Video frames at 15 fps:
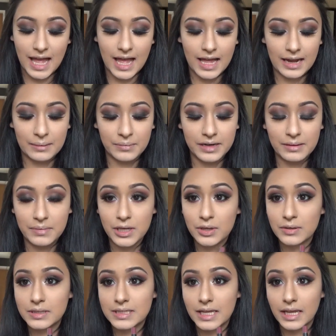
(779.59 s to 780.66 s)
and I'm going to be
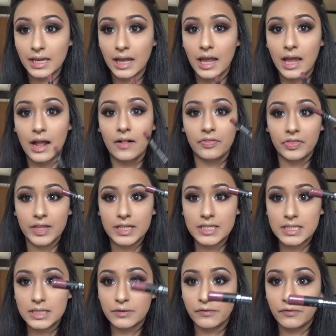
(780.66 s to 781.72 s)
using this
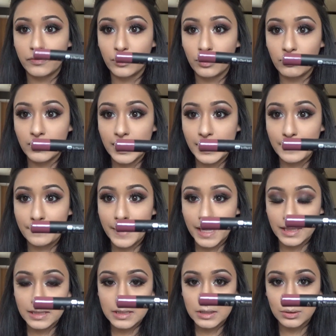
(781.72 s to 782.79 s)
Sephora lip
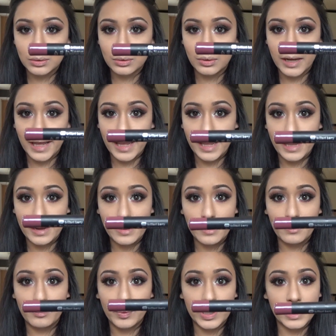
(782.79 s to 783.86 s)
pencil in
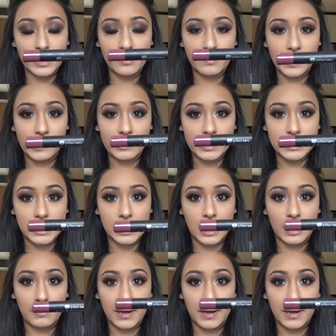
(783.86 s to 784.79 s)
Brilliant Berry to line